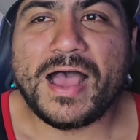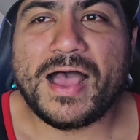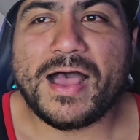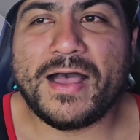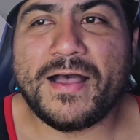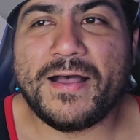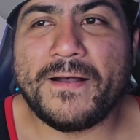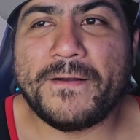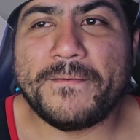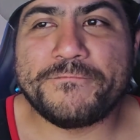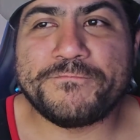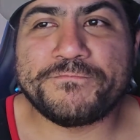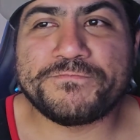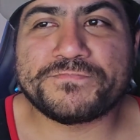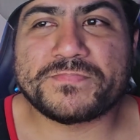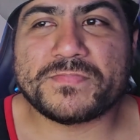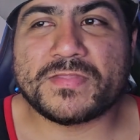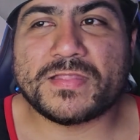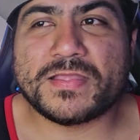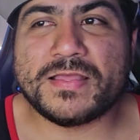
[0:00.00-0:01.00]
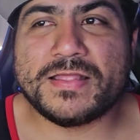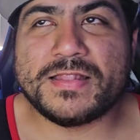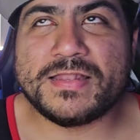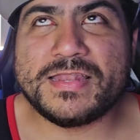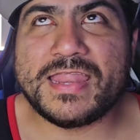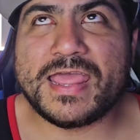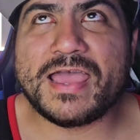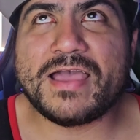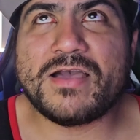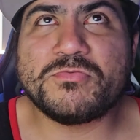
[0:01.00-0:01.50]

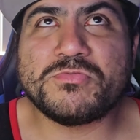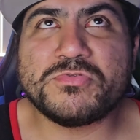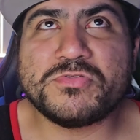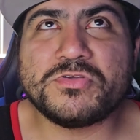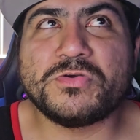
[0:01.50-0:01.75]
Now,